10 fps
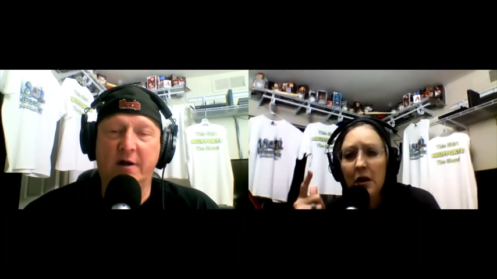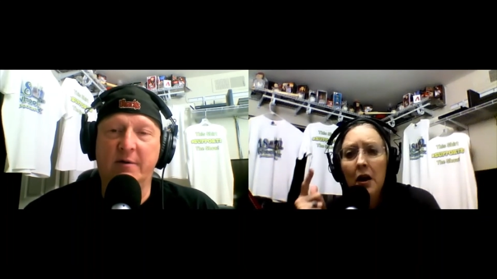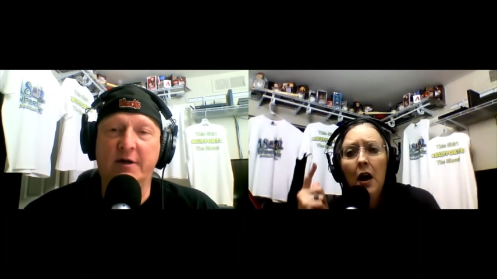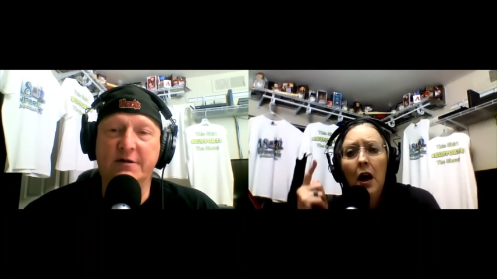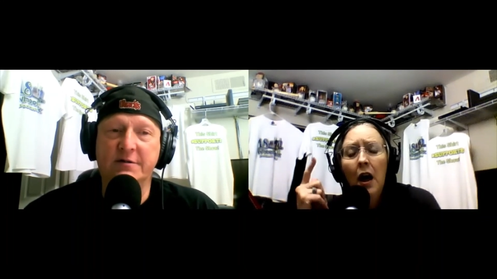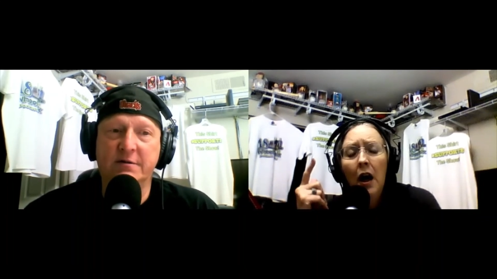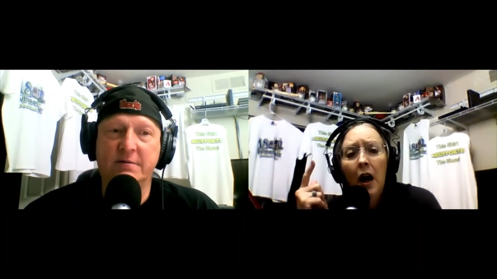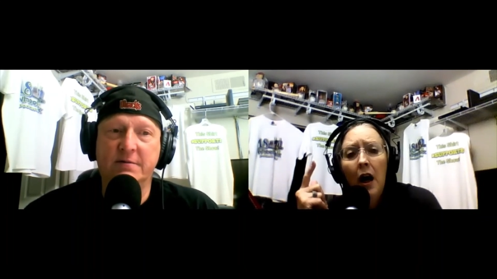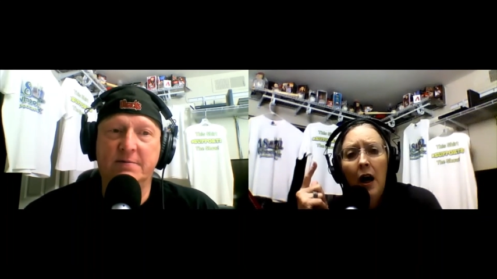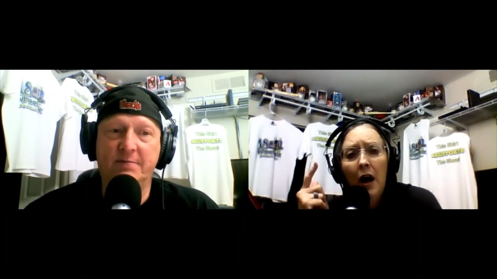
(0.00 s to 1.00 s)
Speaker 1: Anyways,
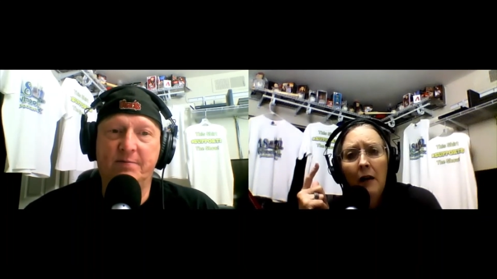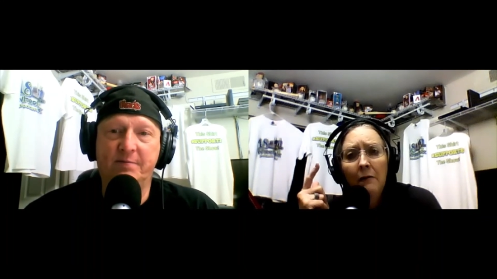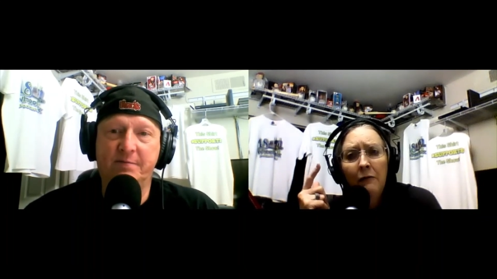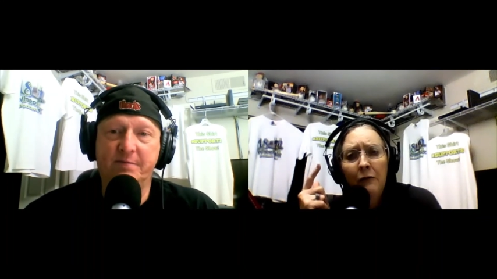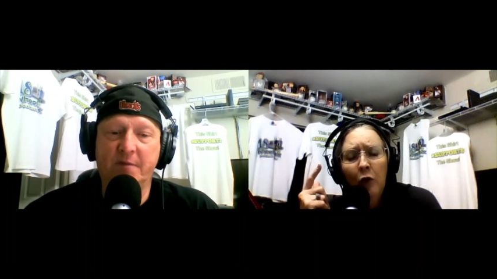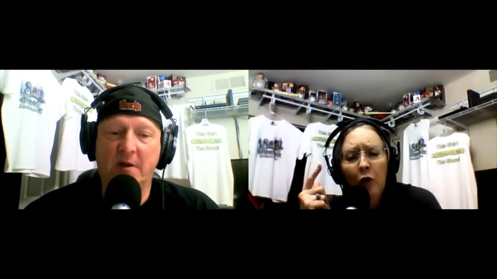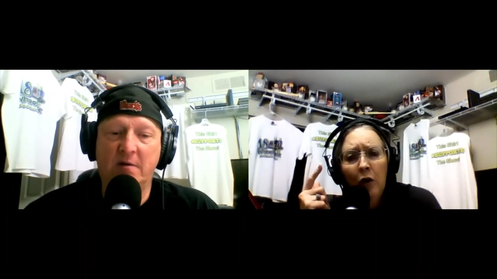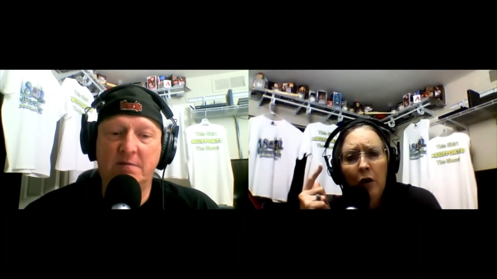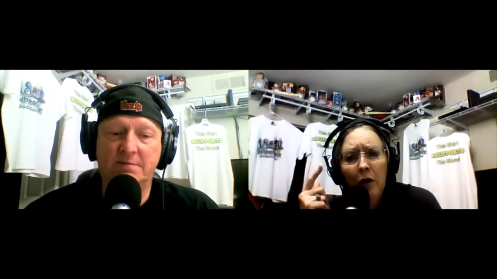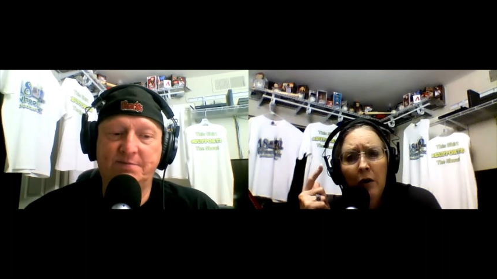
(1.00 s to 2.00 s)
um,
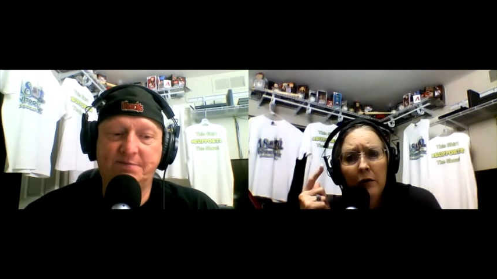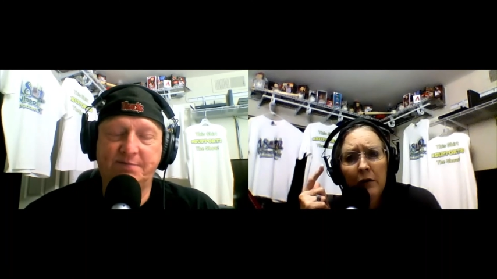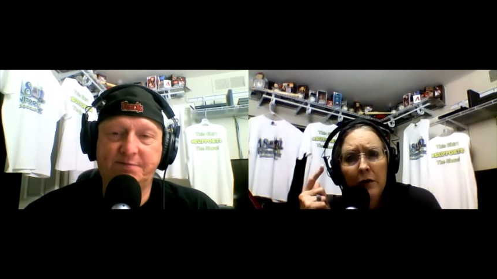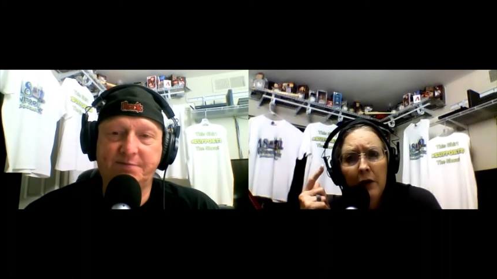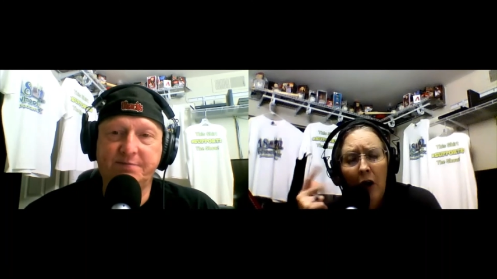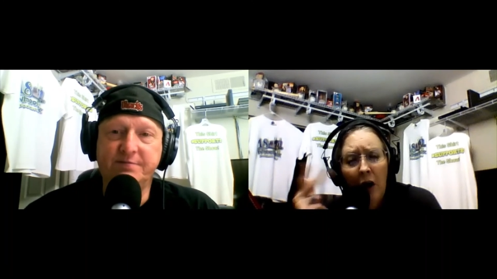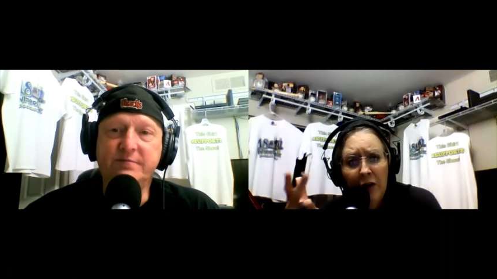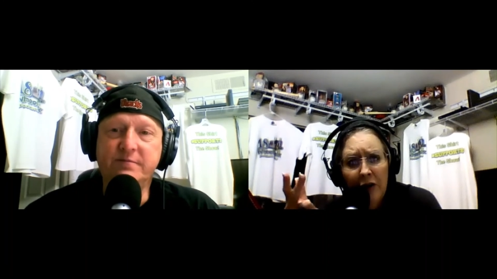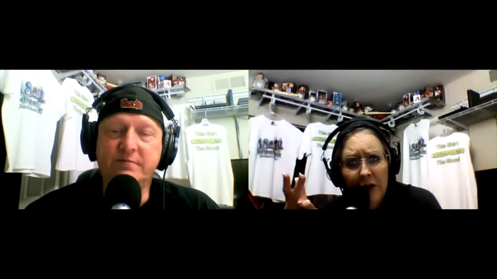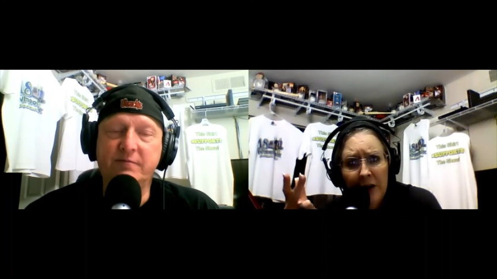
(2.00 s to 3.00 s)
for all
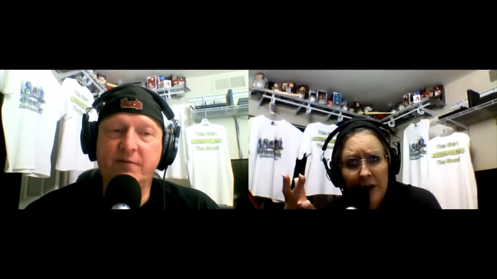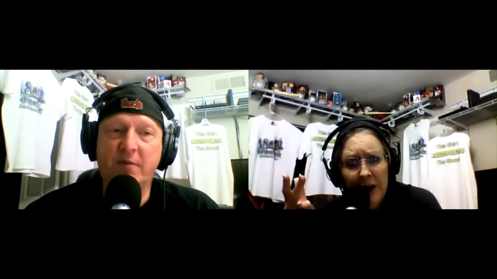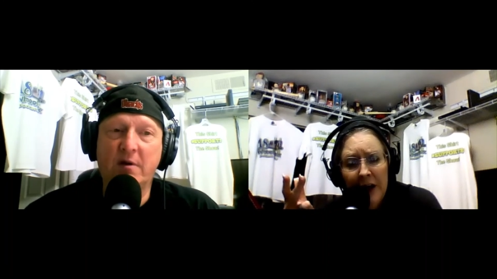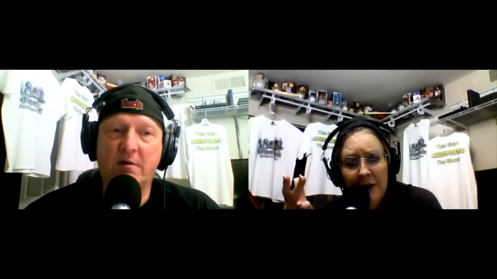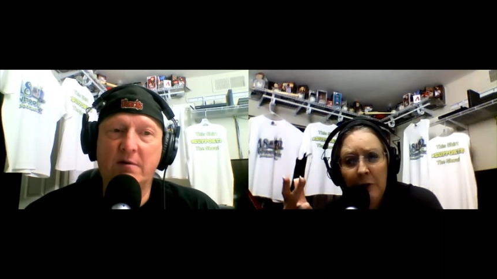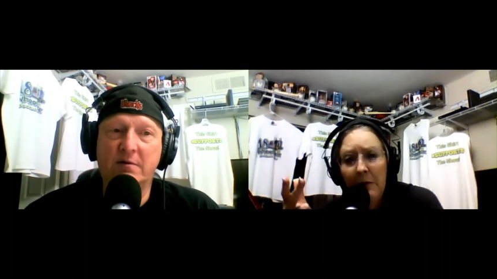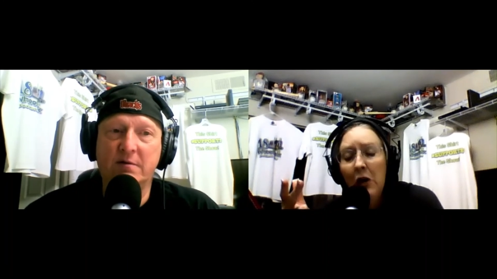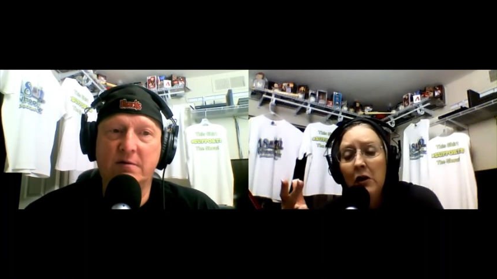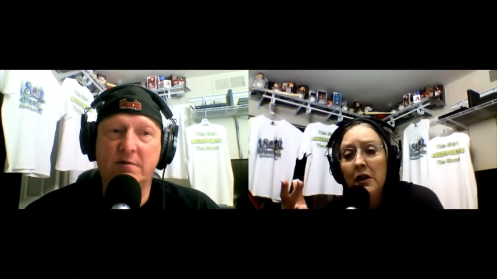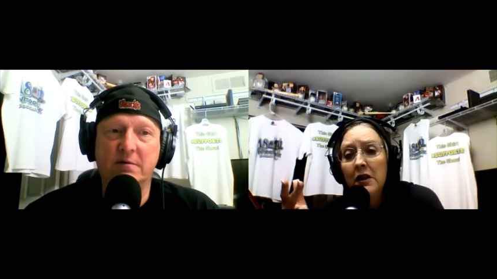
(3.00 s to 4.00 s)
the Native
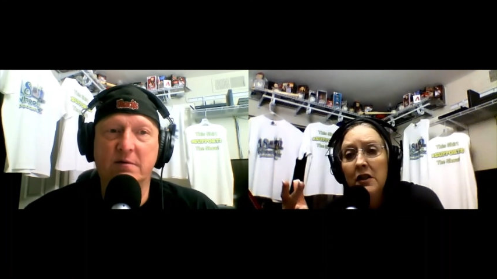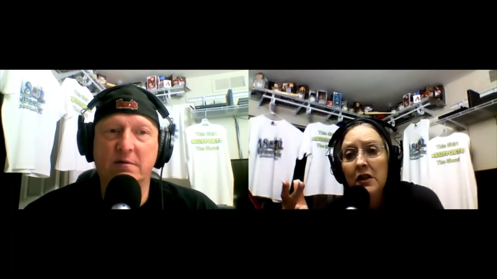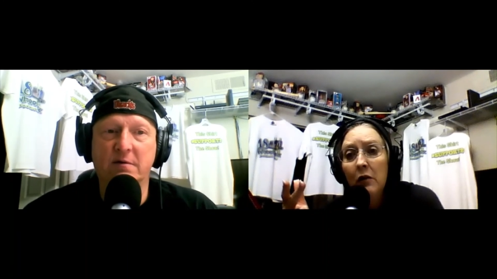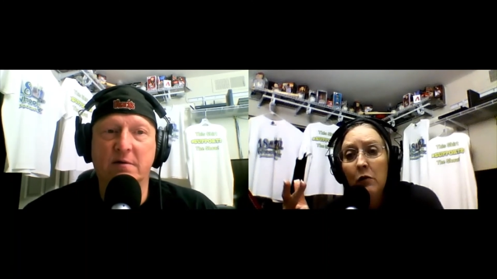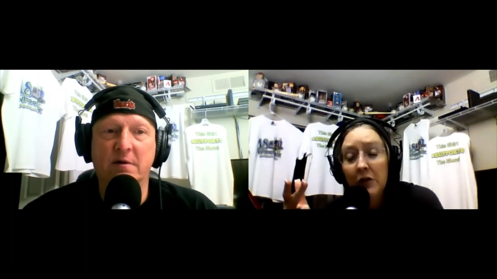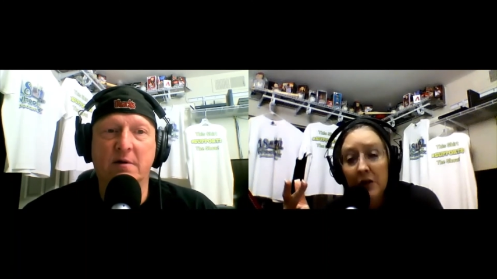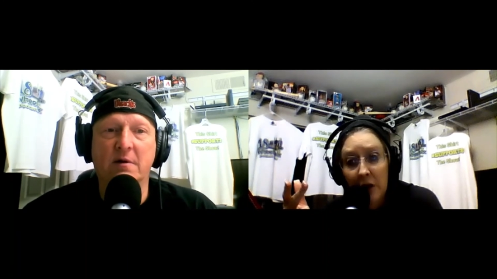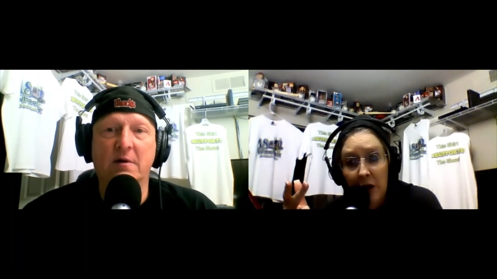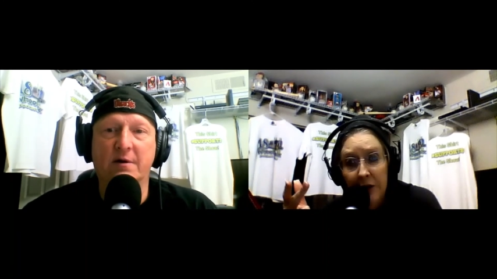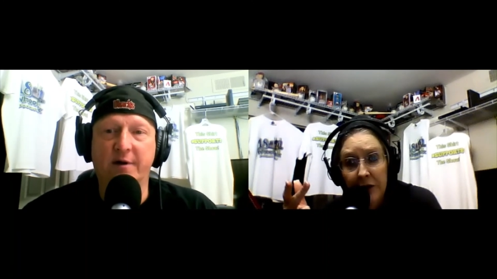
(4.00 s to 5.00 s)
Americans that were
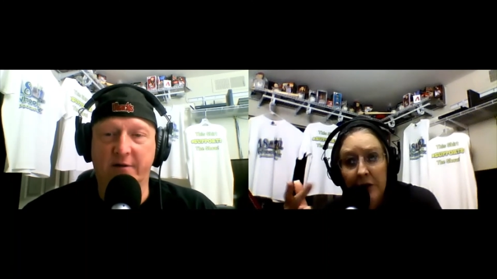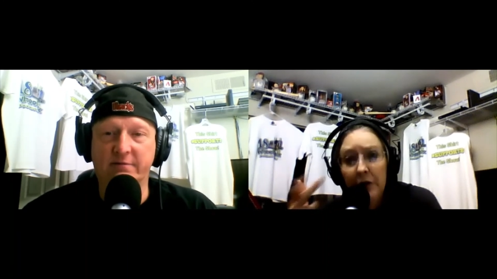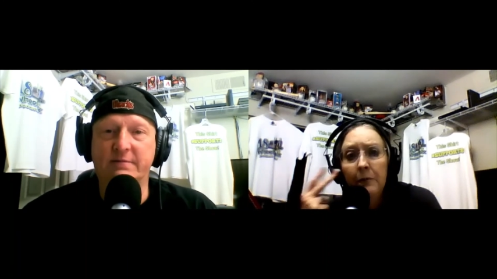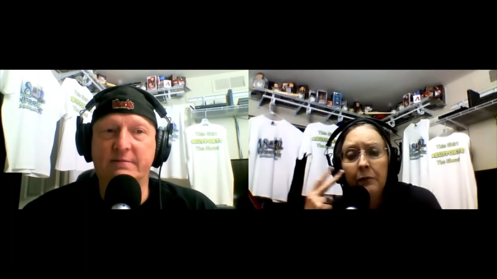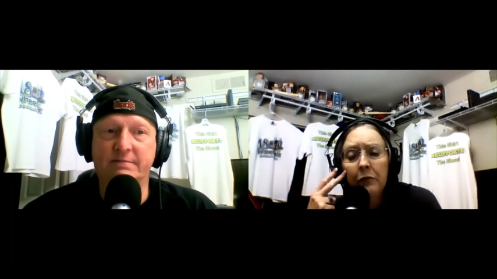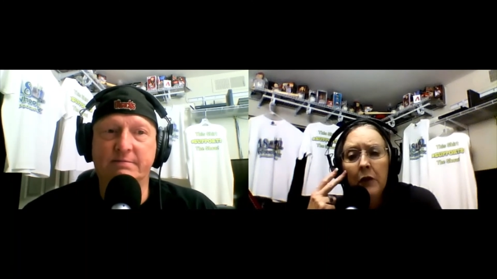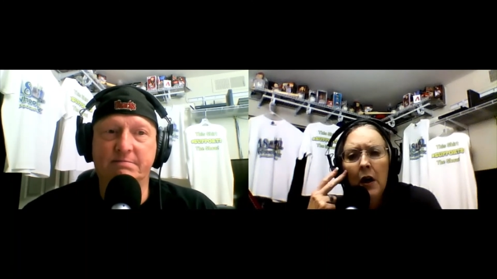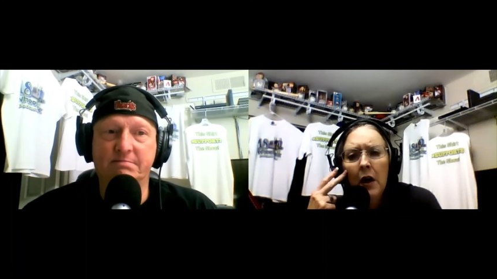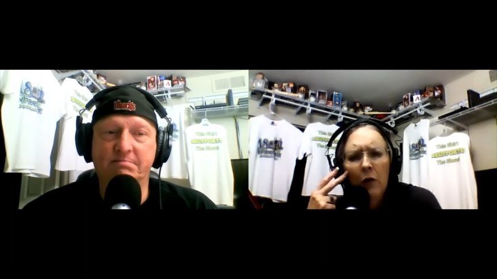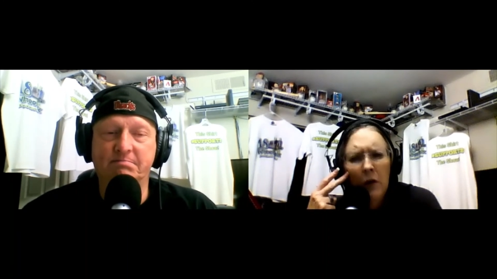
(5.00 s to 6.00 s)
slaughtered. Yep.
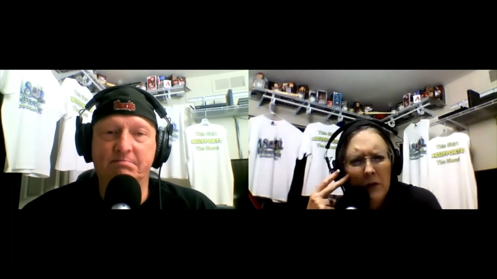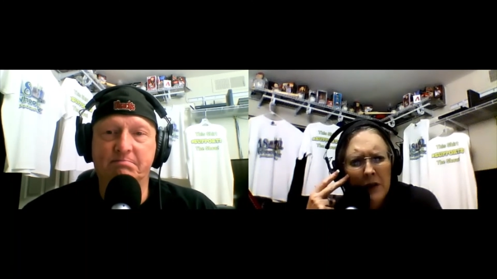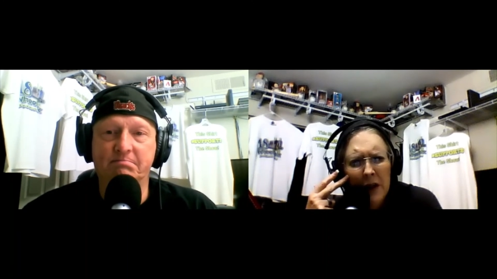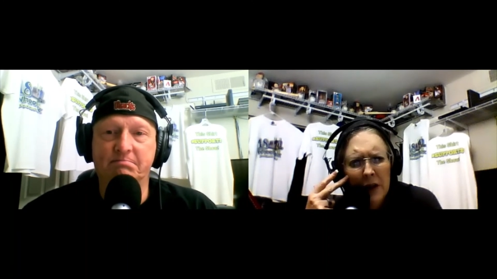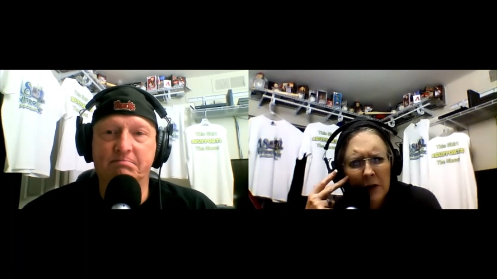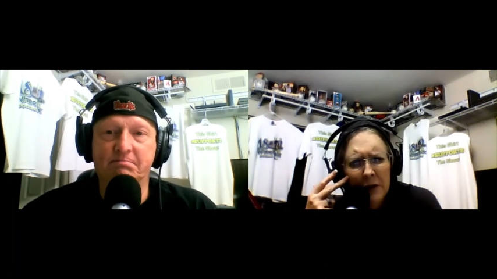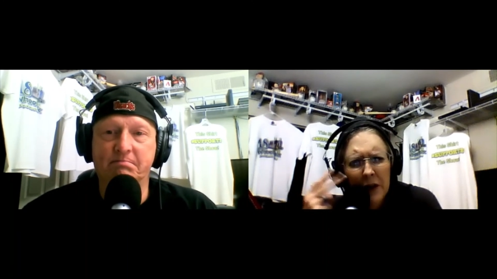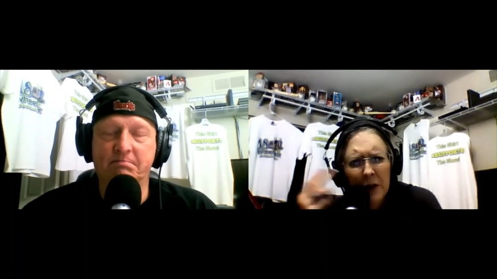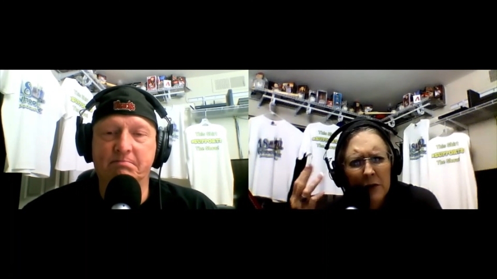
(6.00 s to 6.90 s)
What was the other thing? There was like